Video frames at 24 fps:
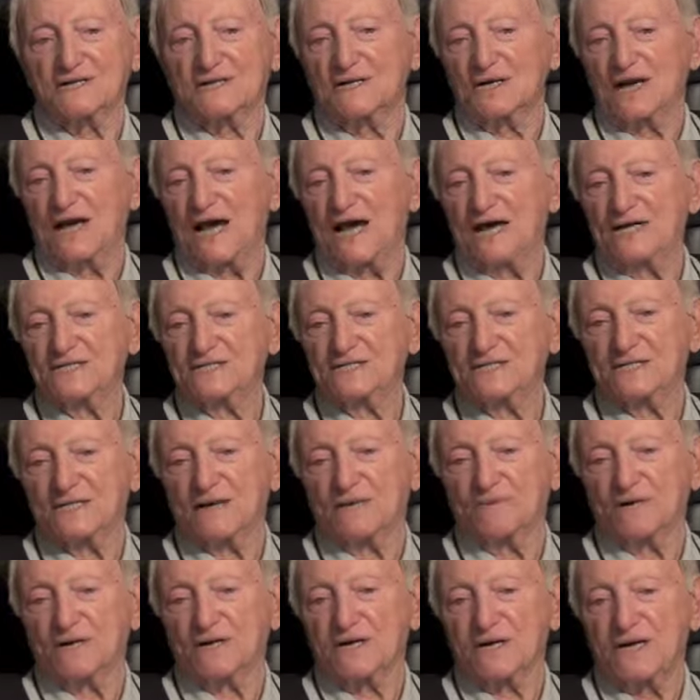a class, a
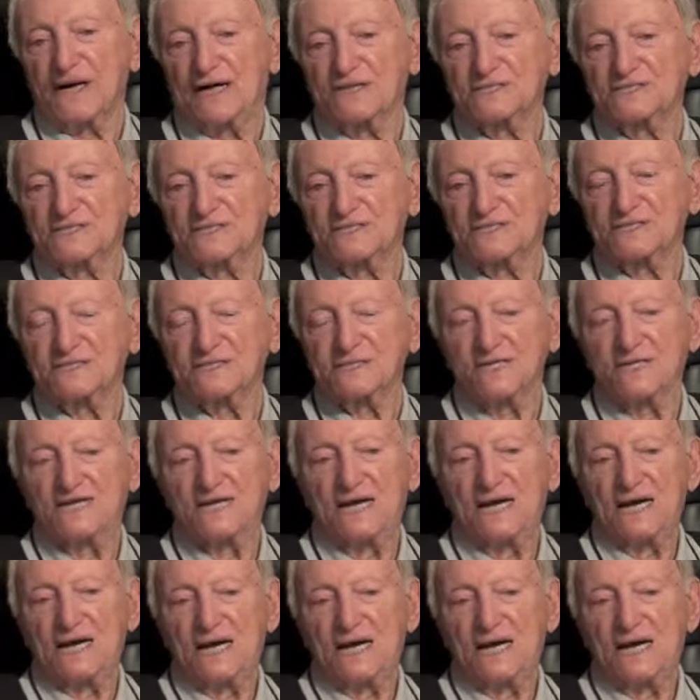couple of classes,